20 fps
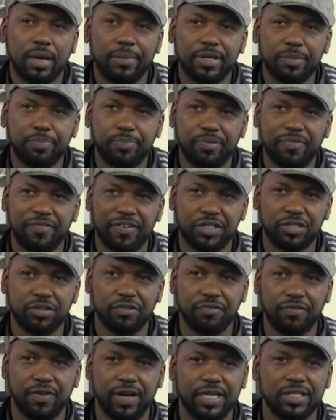How many
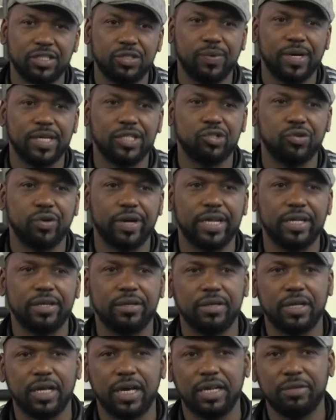professional fighters do I train?
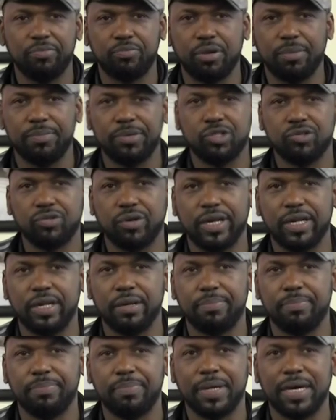I probably train
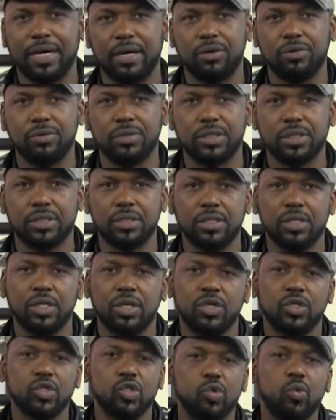about
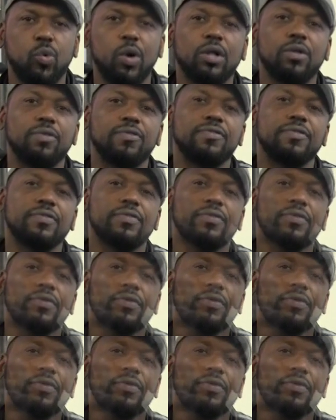12.